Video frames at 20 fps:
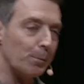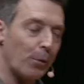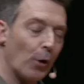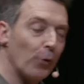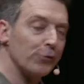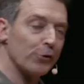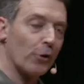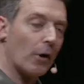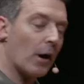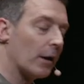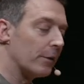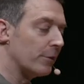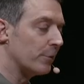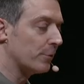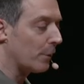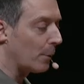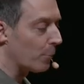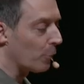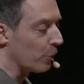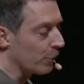Composer
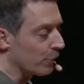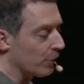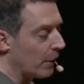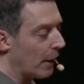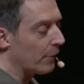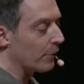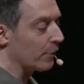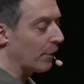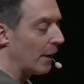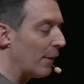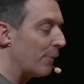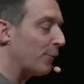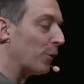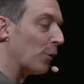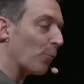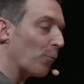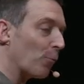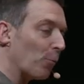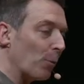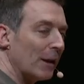Hans Zimmer says if
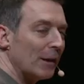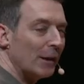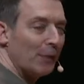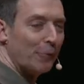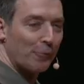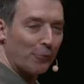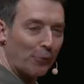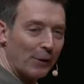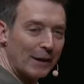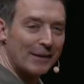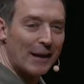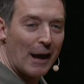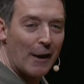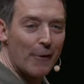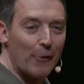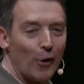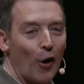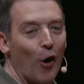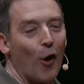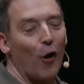you're really freaked
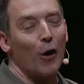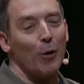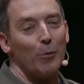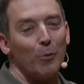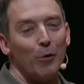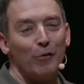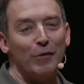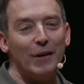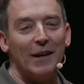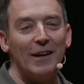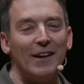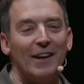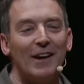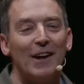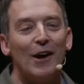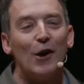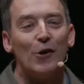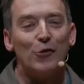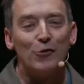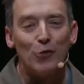out at a horror movie,
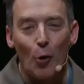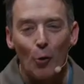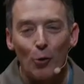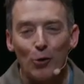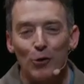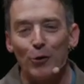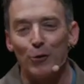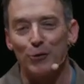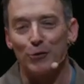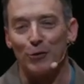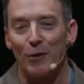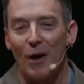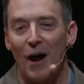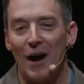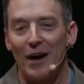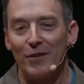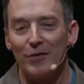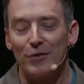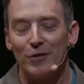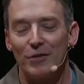don't close your
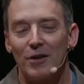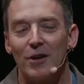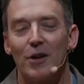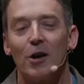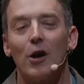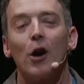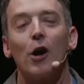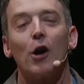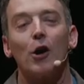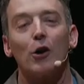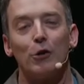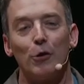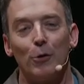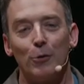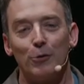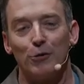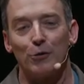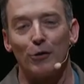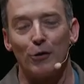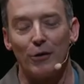eyes
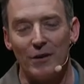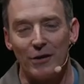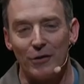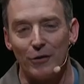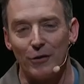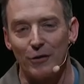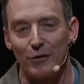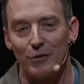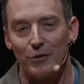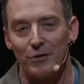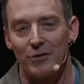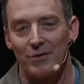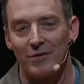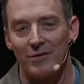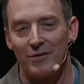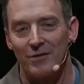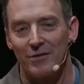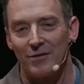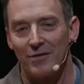close your ears.